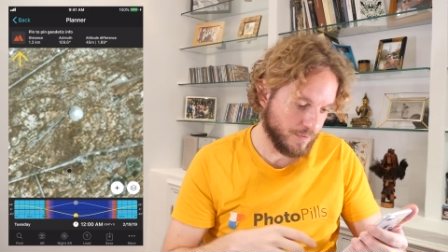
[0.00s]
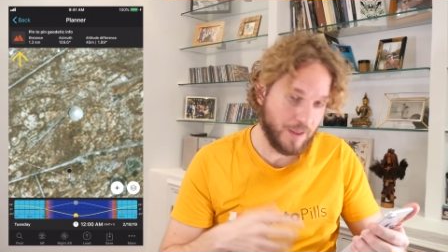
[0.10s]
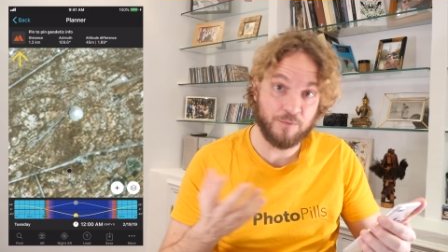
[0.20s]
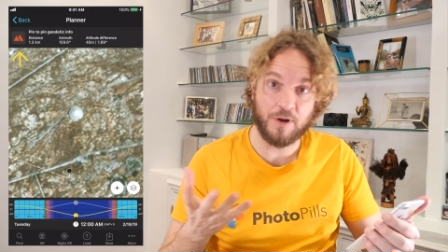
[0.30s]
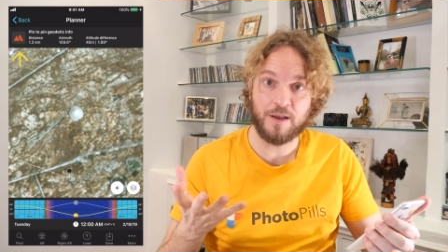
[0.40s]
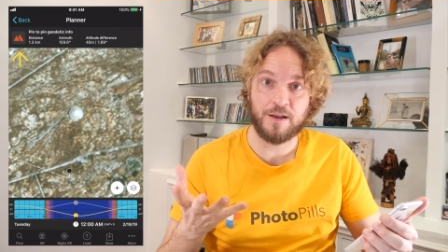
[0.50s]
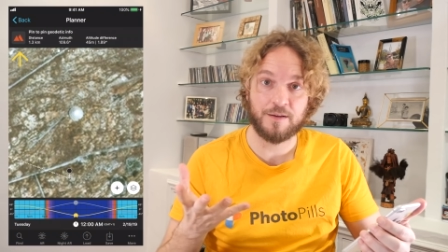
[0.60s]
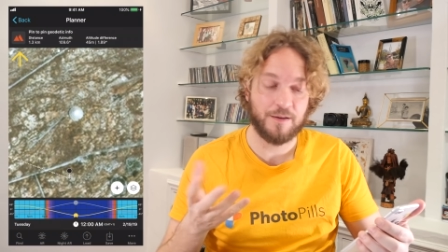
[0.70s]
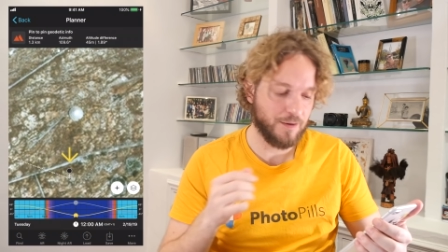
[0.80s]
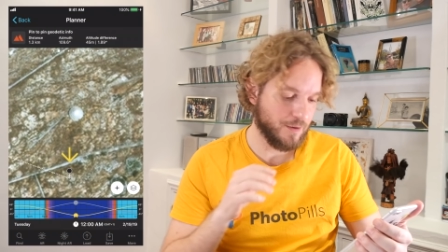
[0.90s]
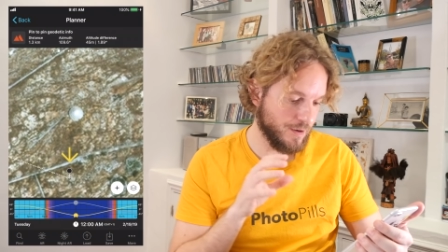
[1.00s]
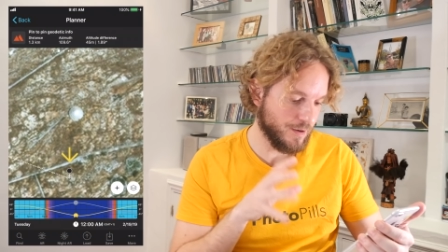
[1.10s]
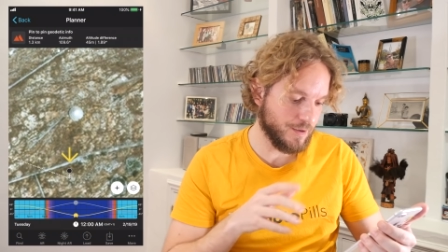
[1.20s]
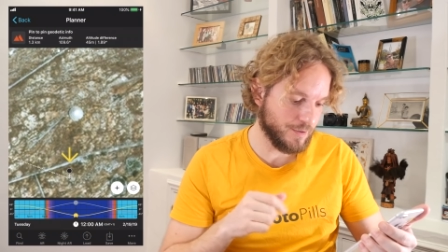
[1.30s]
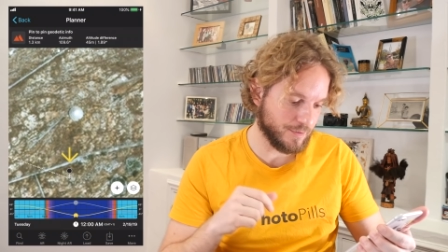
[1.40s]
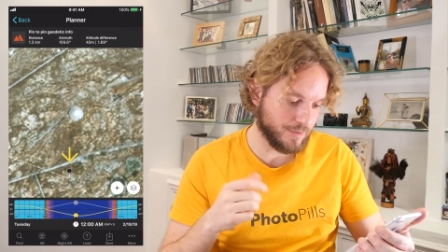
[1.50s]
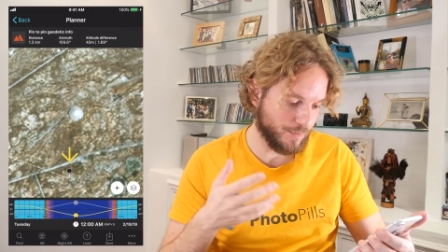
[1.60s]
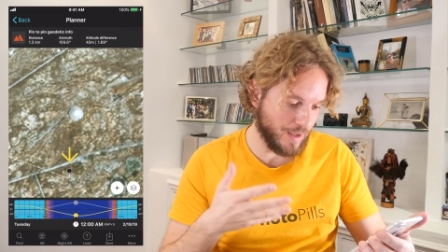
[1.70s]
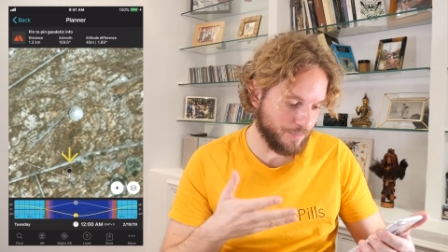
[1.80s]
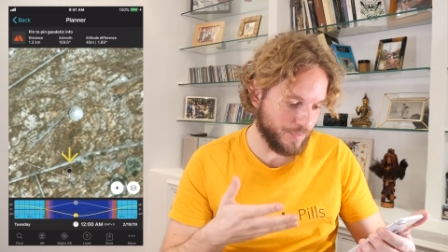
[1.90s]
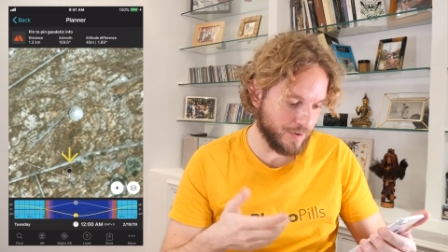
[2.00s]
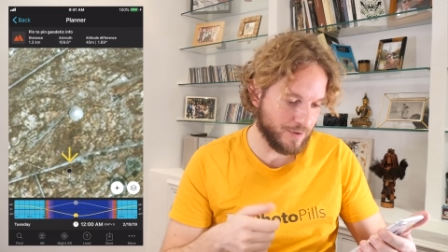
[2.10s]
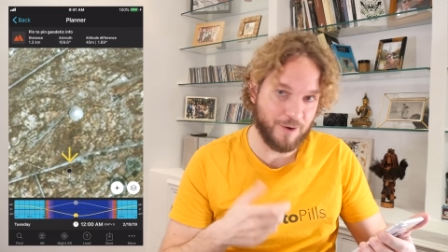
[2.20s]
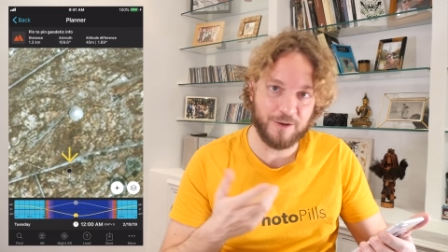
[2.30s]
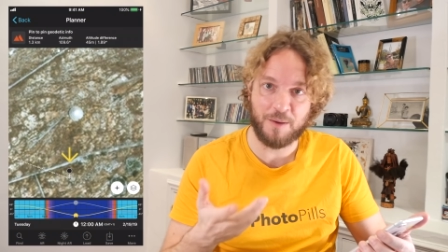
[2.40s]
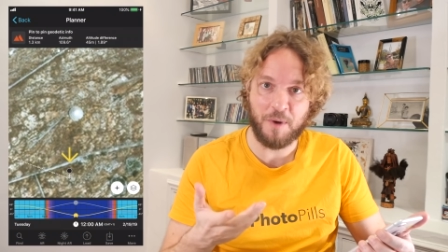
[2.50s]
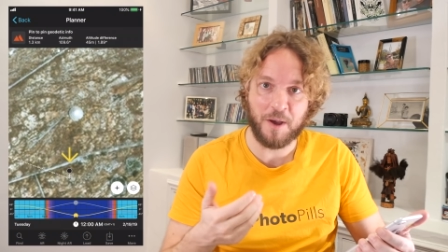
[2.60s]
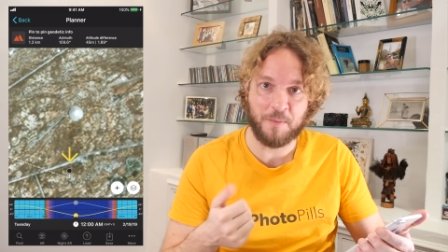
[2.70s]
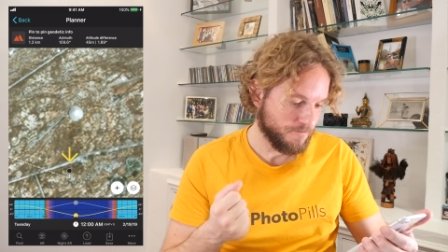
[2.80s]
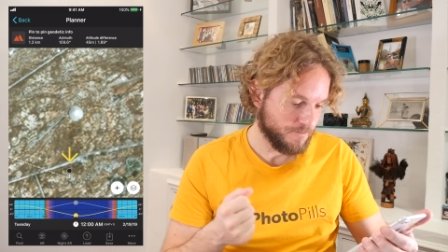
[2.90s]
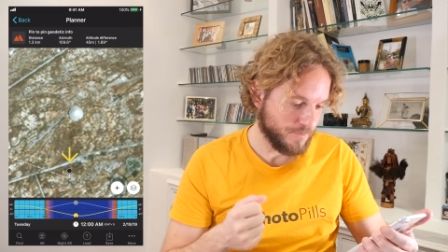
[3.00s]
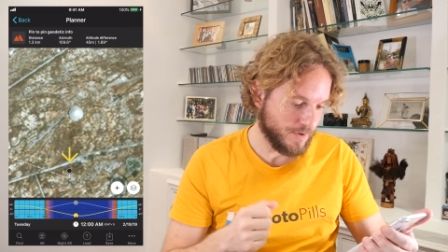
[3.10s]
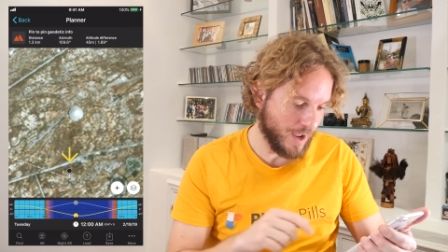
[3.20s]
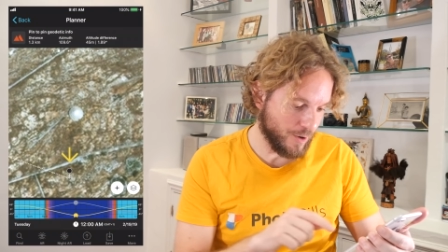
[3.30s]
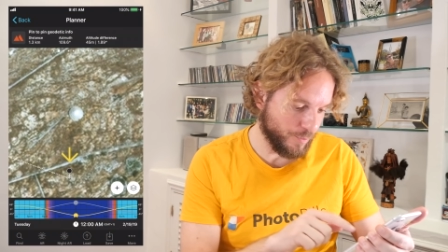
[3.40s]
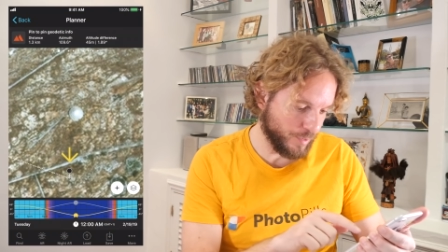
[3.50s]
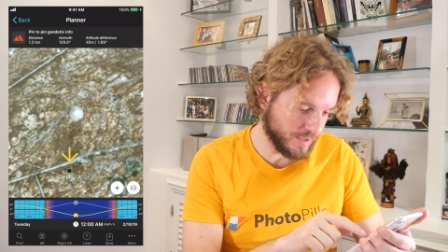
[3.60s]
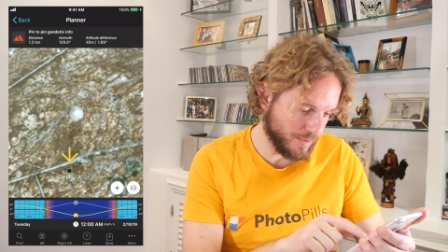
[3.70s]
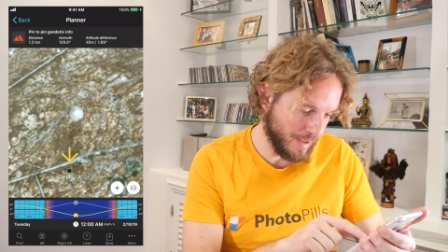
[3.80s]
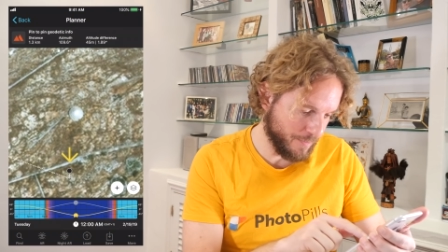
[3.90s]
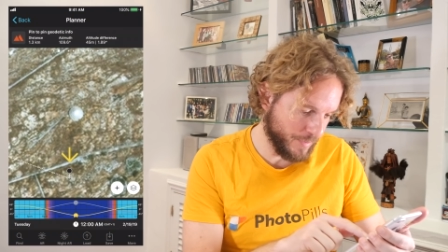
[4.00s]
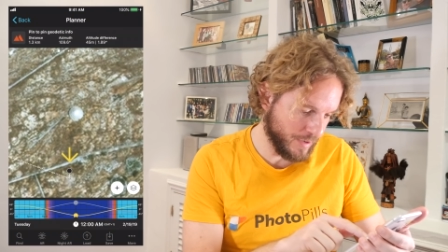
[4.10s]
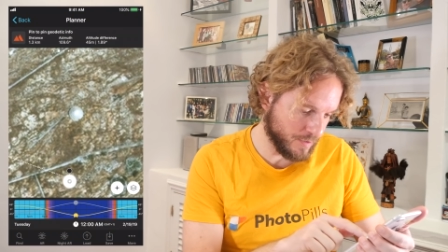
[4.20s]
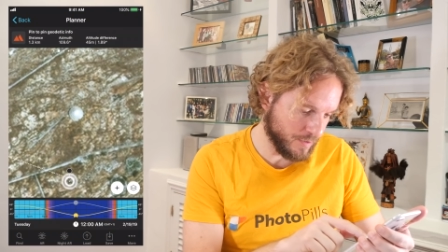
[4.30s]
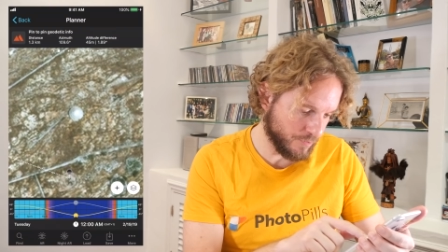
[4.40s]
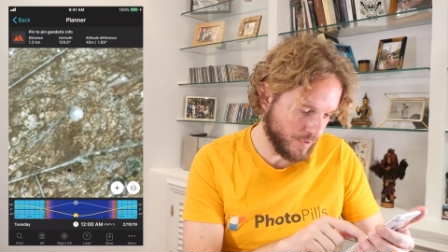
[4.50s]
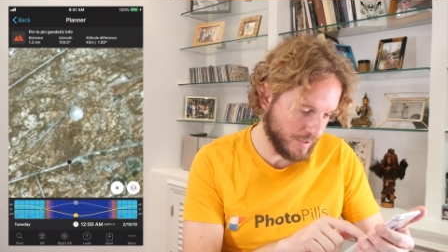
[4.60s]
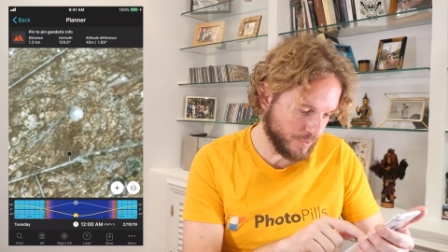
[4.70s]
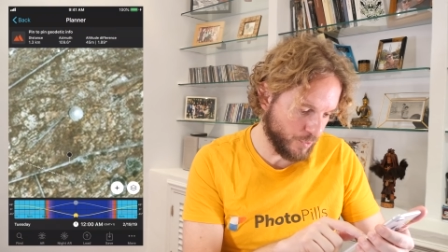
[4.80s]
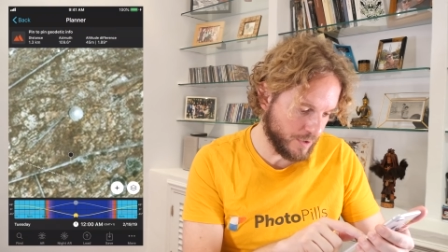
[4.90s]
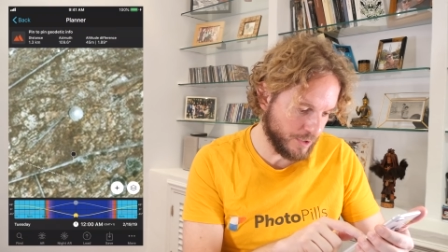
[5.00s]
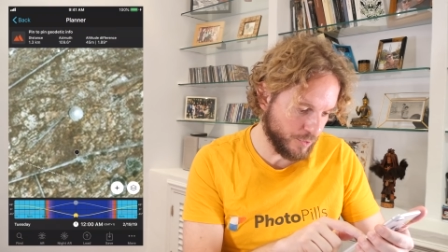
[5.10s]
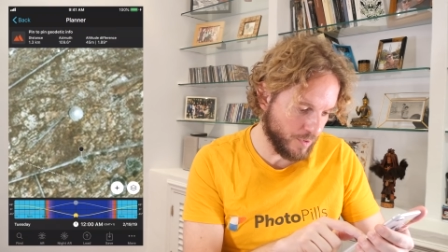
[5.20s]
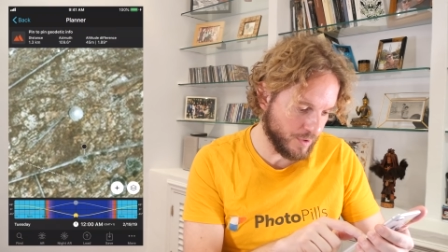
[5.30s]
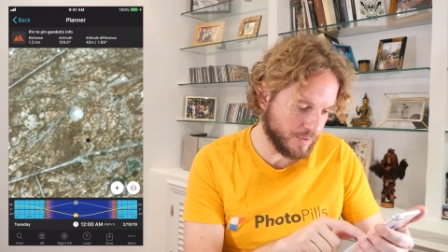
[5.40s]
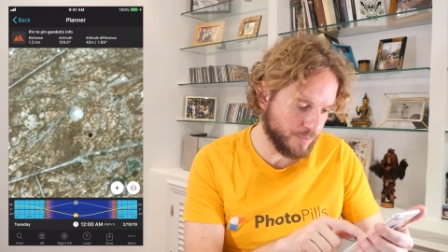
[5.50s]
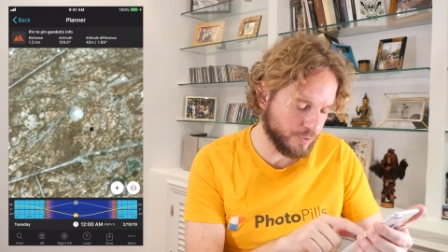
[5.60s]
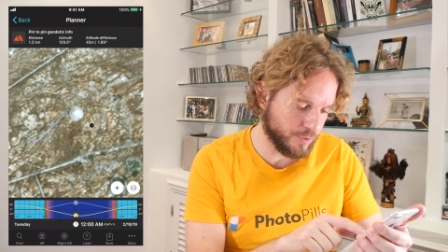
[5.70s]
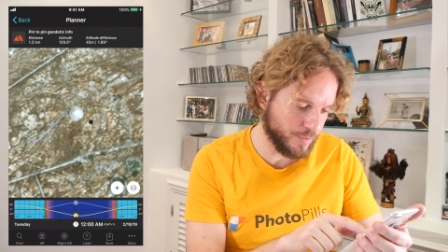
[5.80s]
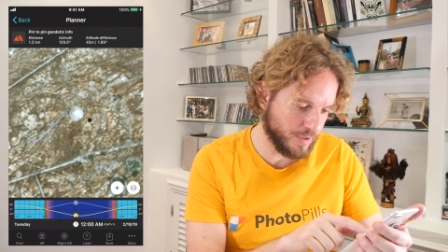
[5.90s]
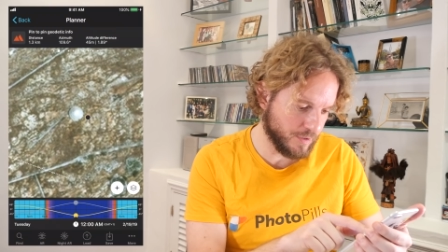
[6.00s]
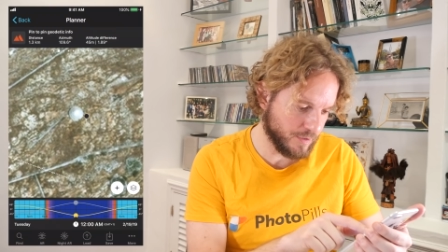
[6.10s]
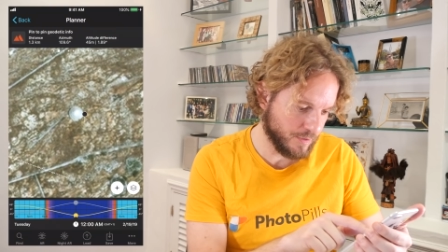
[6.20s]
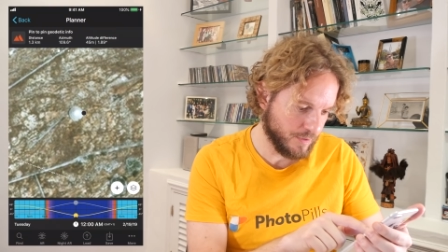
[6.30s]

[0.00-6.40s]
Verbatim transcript: And voila! Here it is, the black pin on the map. Now place the black pin right where you want the moon to be.